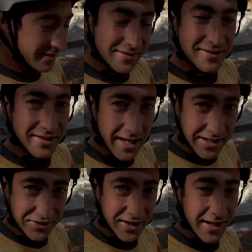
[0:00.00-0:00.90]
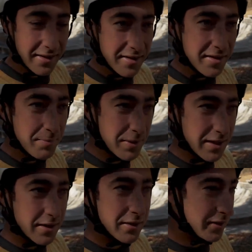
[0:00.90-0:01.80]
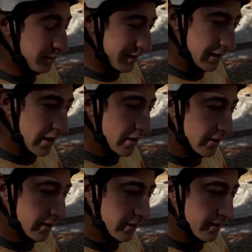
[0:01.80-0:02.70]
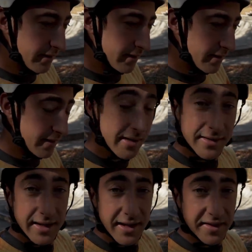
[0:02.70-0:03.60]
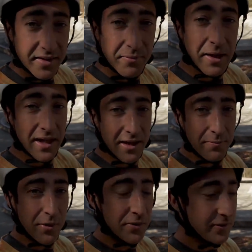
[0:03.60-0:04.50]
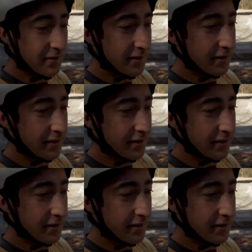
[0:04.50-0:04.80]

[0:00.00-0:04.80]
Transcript: is a slight chance it's been a little bit longer than a day since my last post.